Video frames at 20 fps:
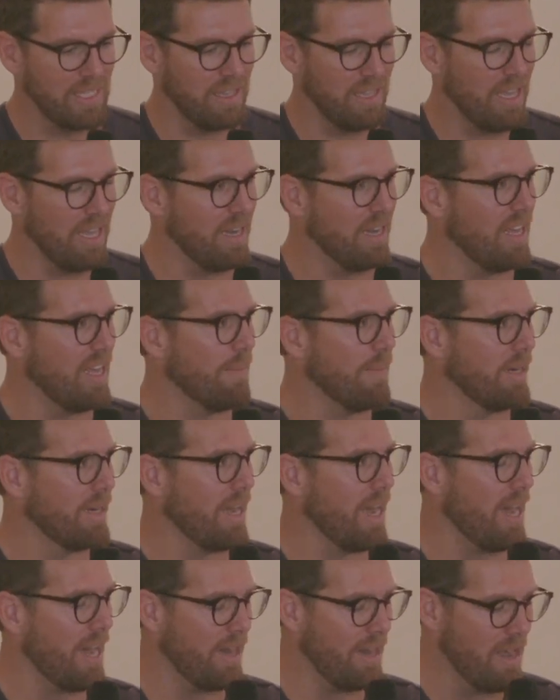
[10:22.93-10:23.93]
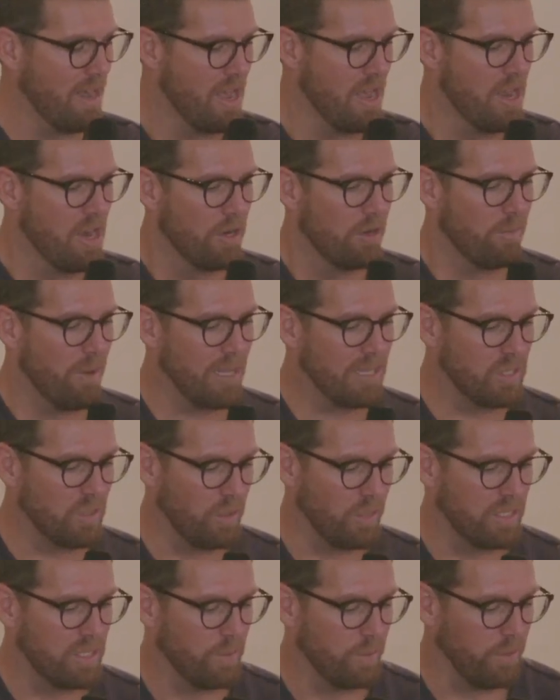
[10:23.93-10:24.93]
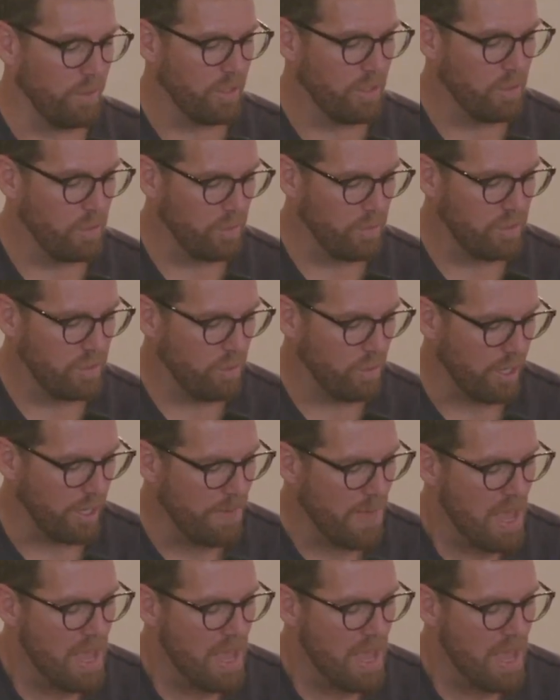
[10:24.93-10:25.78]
And then him and God wrestle. It's a really cool story.